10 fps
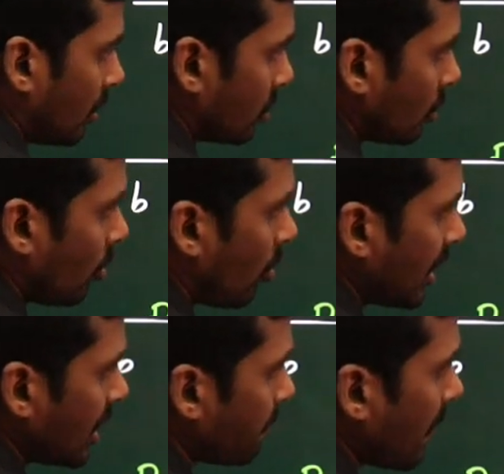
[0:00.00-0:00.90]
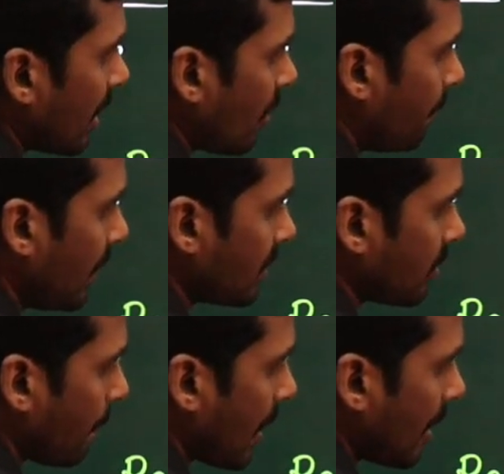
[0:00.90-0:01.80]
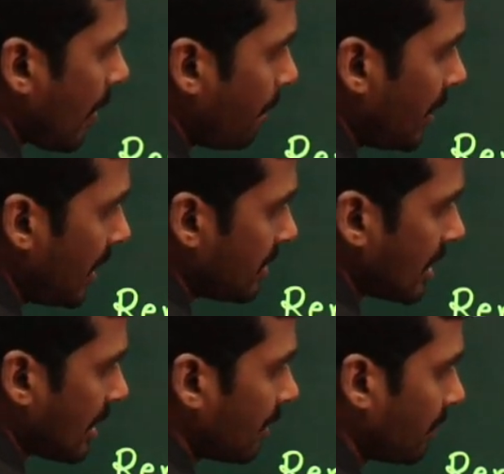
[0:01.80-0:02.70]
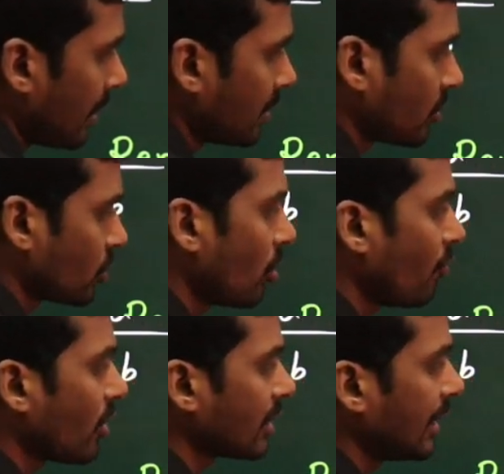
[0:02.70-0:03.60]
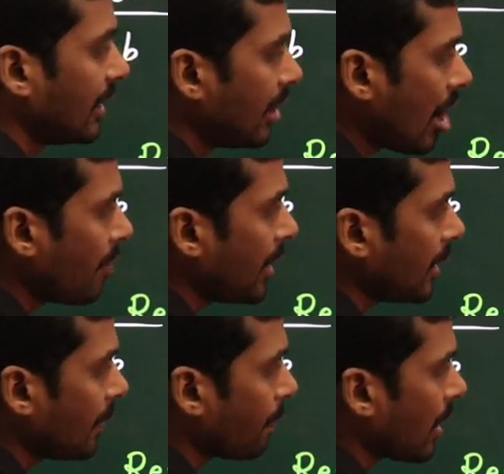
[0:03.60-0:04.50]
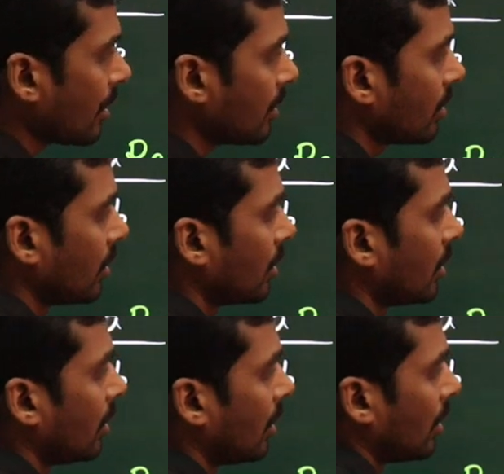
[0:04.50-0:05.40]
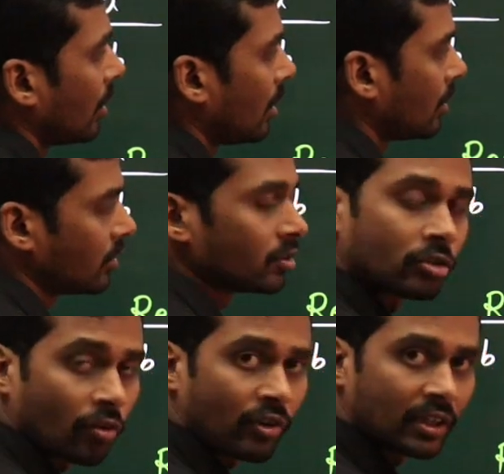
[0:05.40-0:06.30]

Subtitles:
so what is pi of b? So pi of b is nothing but, so for the denominator part, so